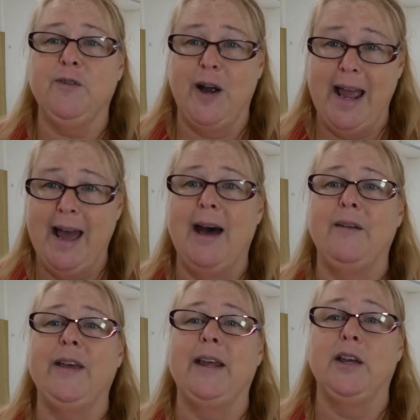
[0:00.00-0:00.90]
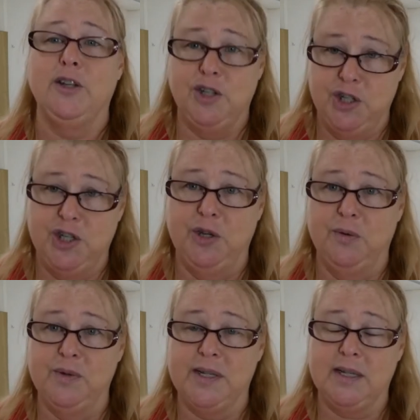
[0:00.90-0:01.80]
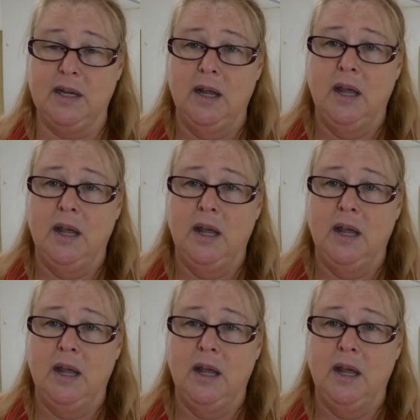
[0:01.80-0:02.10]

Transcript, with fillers: for having shoes.